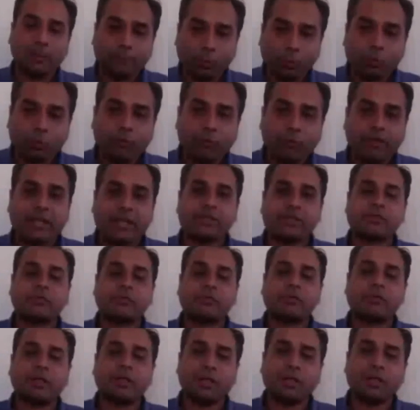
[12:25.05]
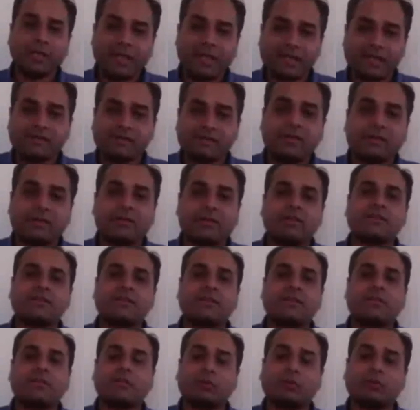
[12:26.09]
to the provings, to the case
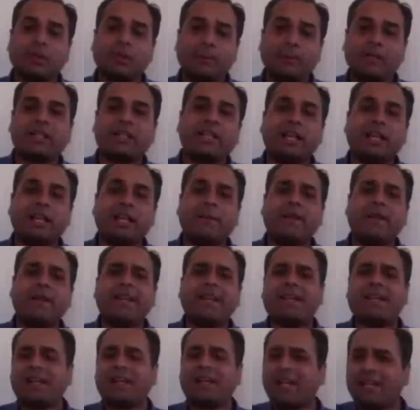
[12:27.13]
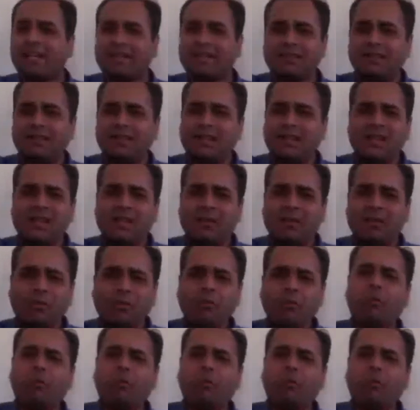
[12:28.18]
discussions, to the materia medica and